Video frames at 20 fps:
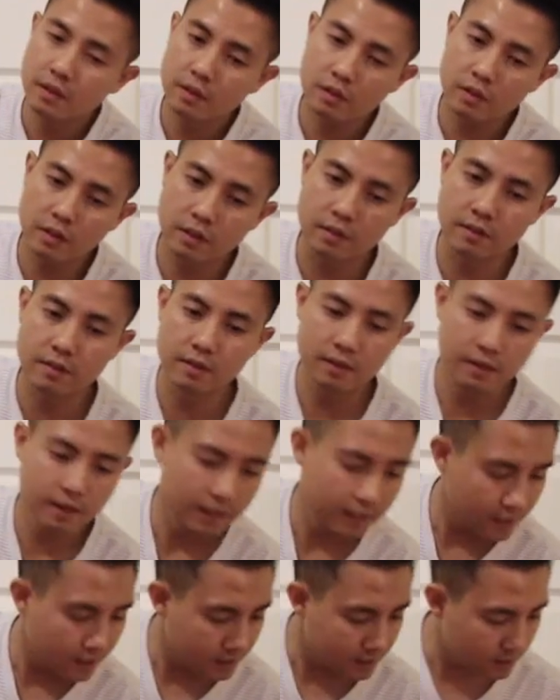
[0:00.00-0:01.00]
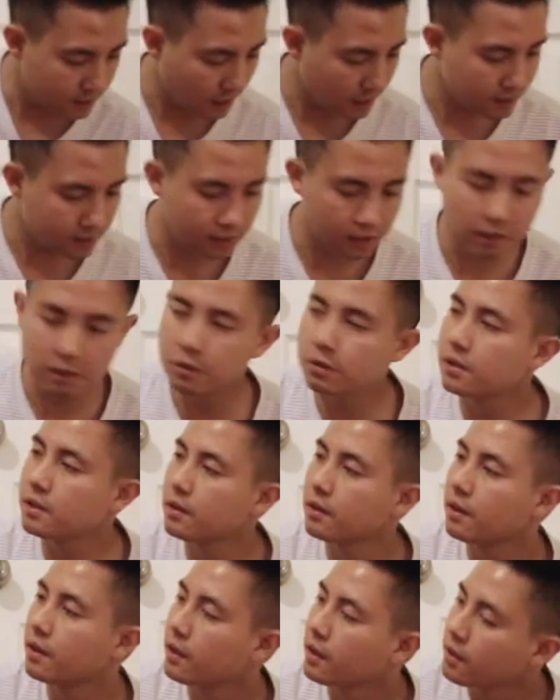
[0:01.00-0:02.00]
Good. Stay, Snuggles.
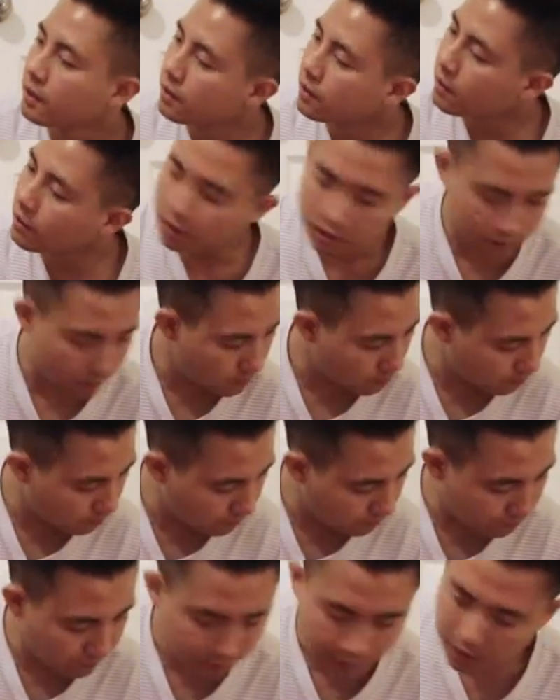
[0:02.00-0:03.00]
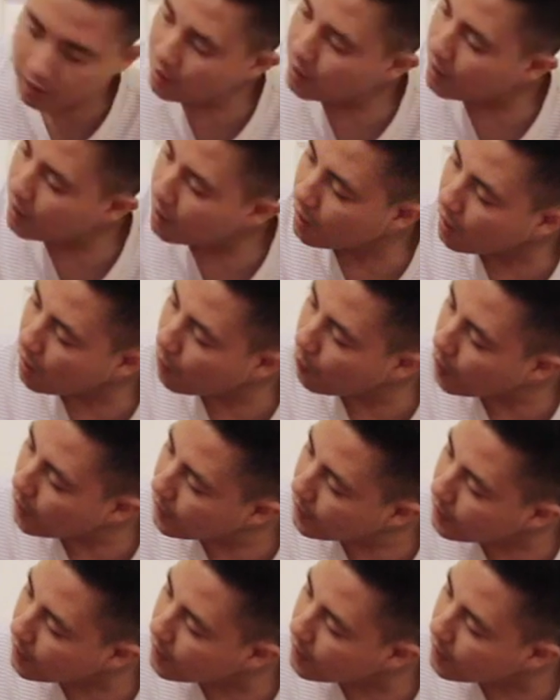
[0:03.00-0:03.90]
Good. Alright,